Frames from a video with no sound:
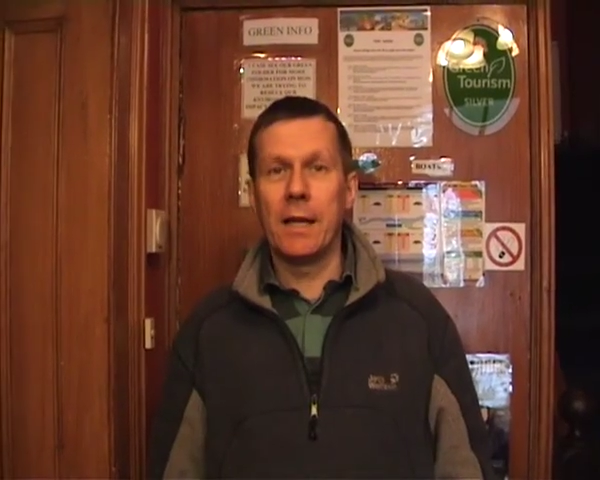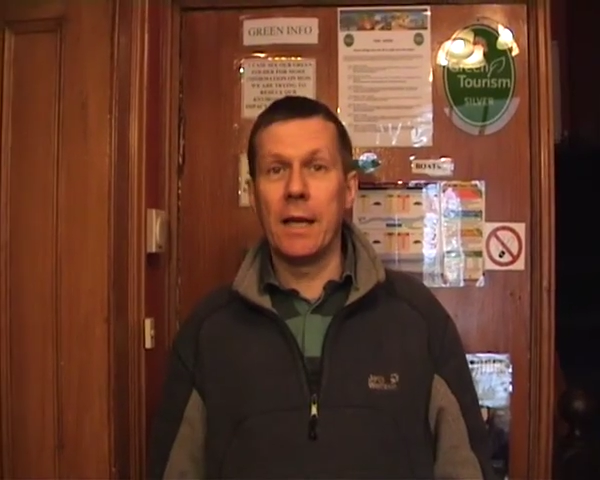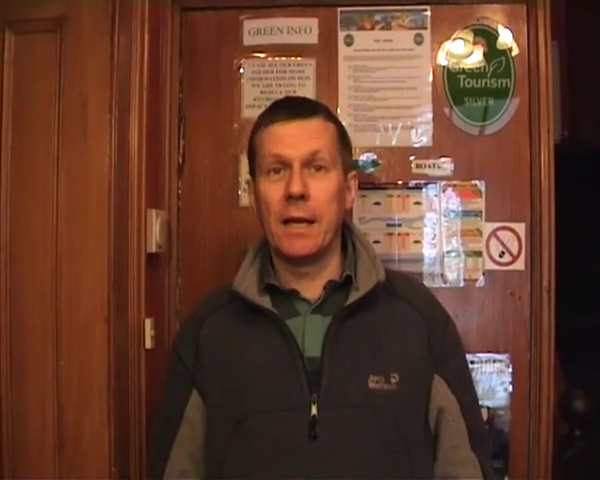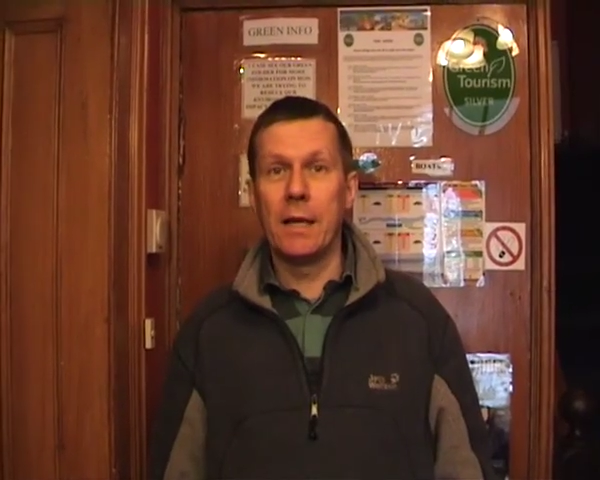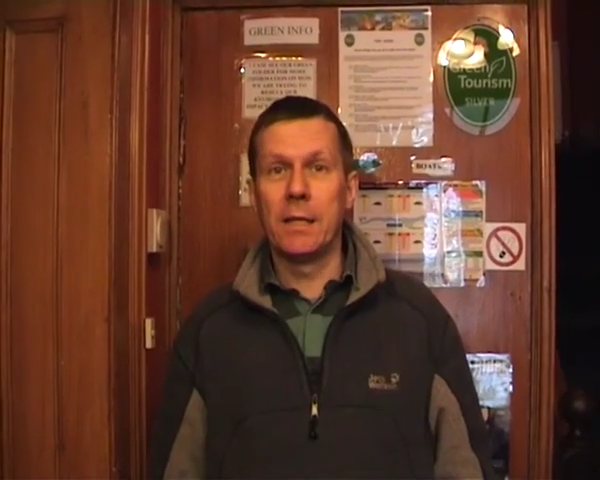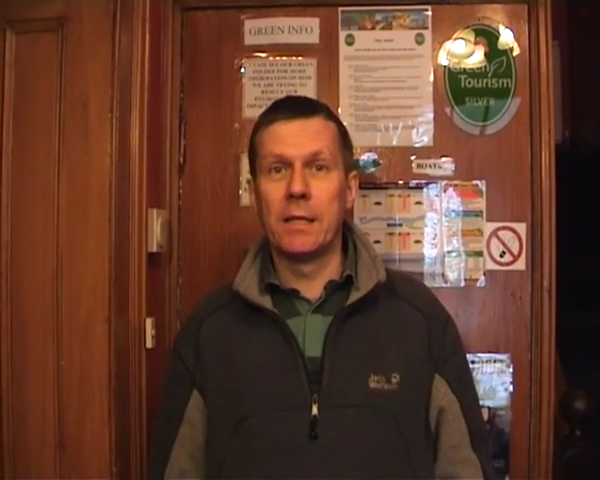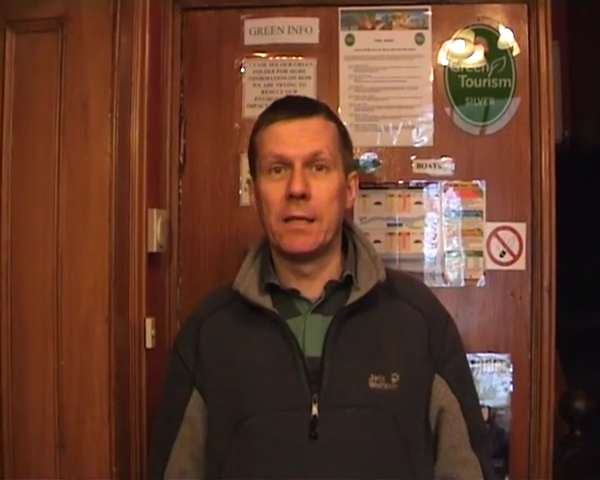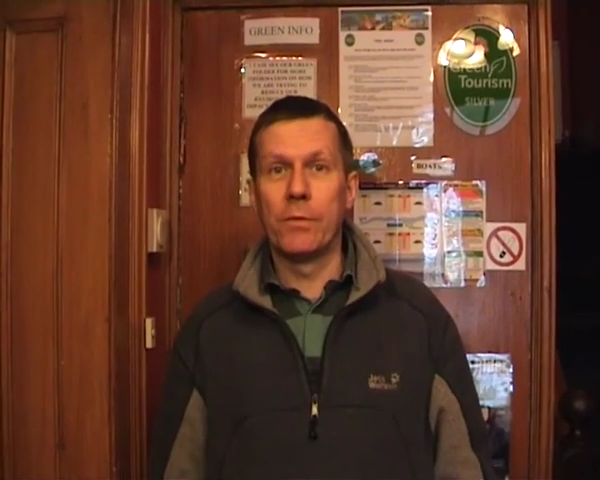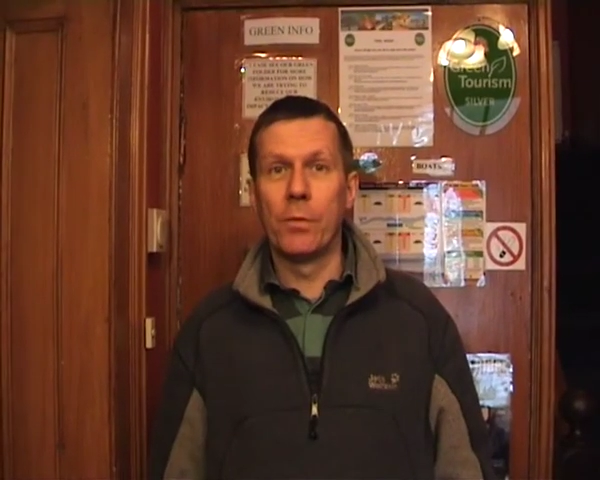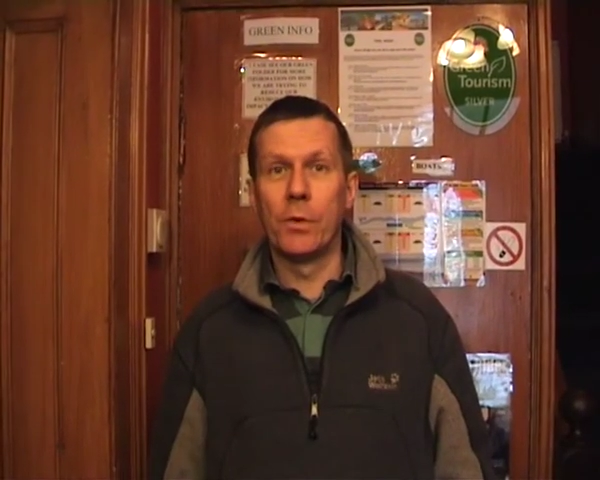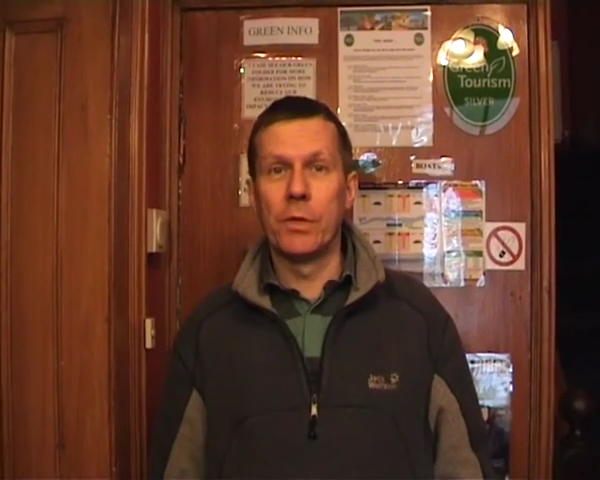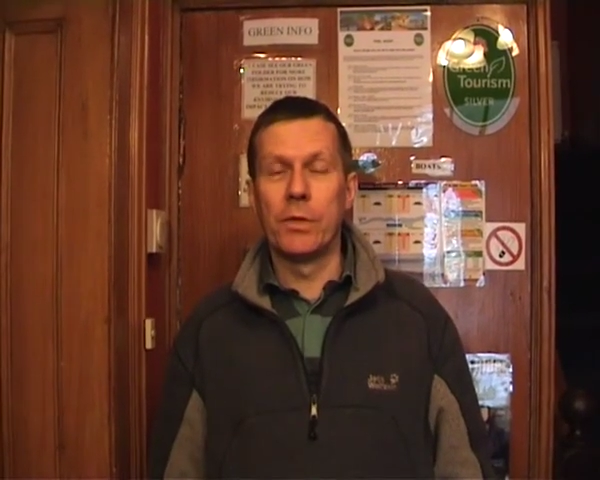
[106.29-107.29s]
10 litres
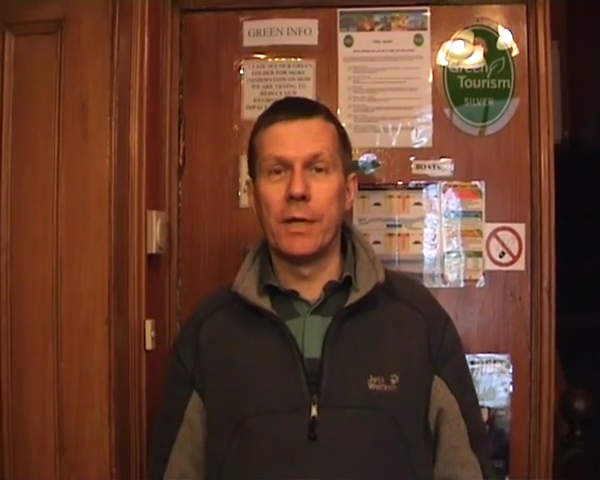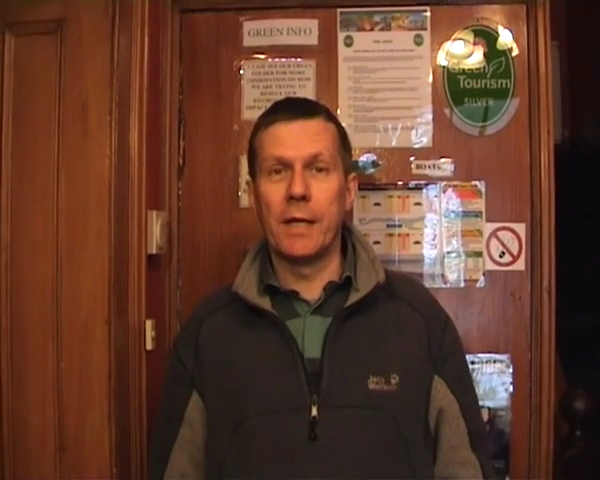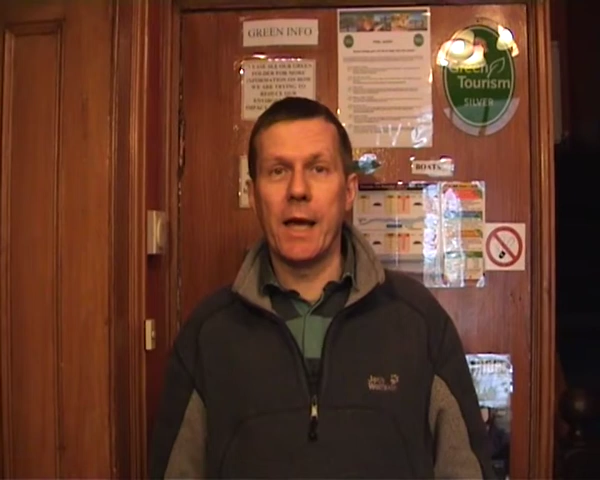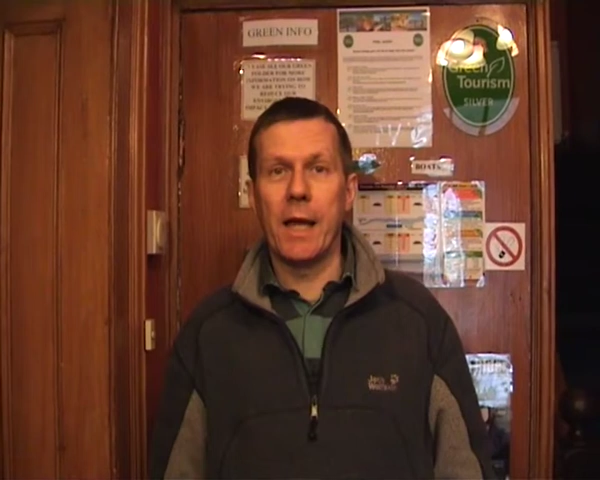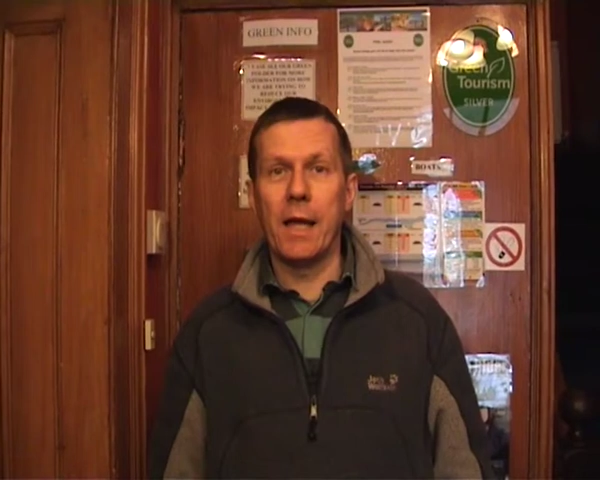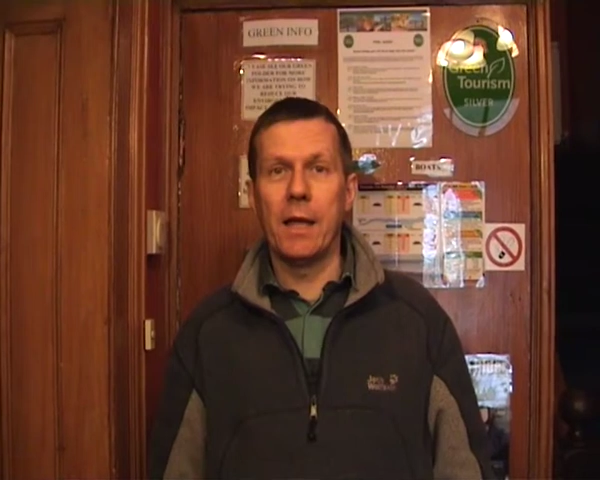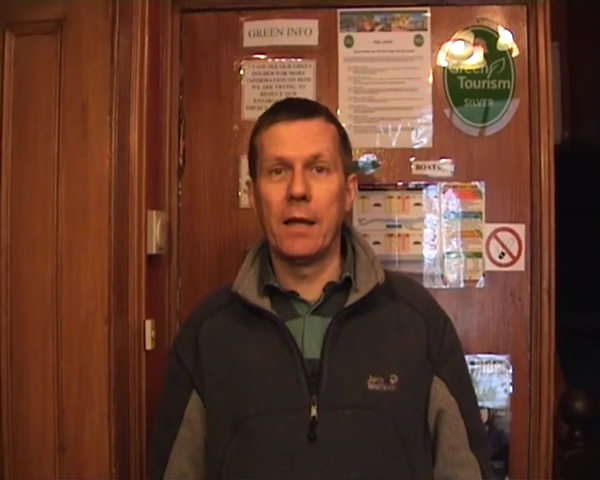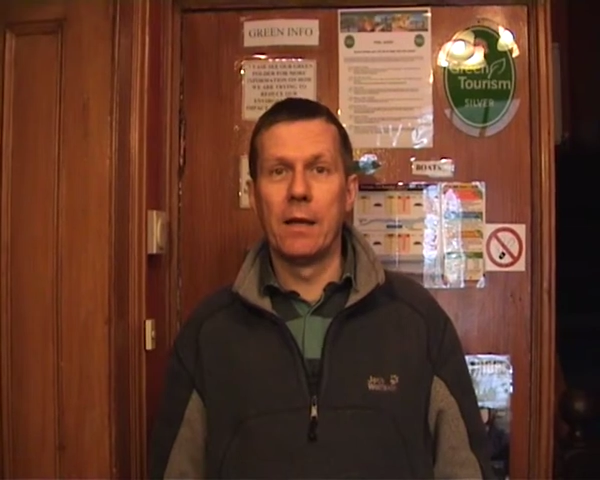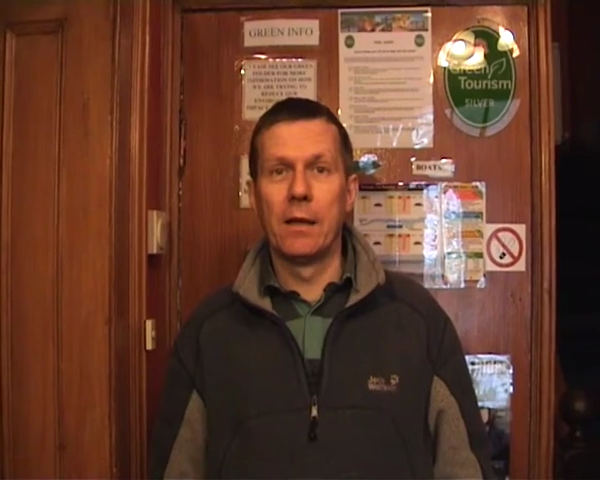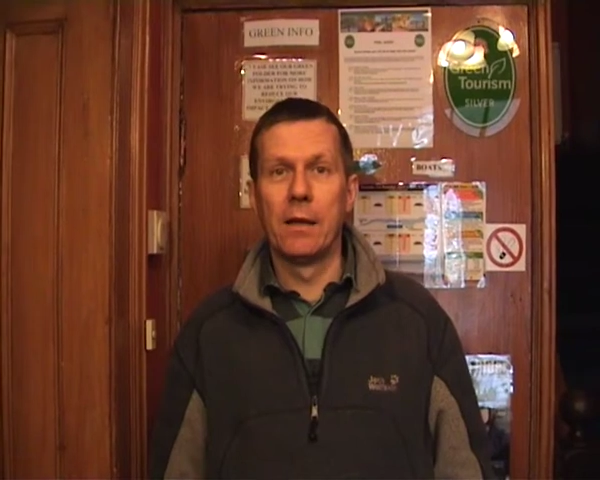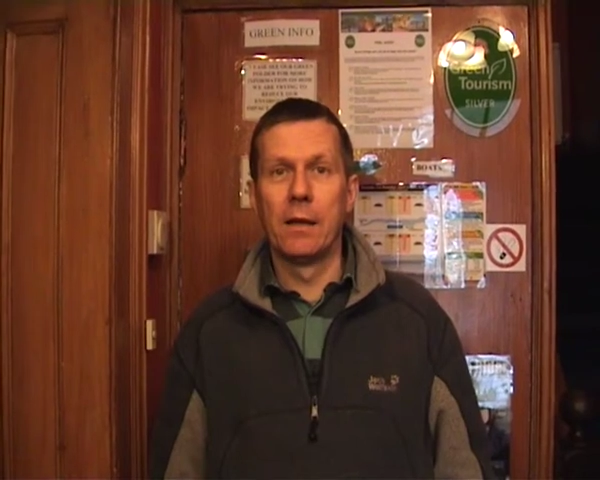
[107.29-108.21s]
of water a day,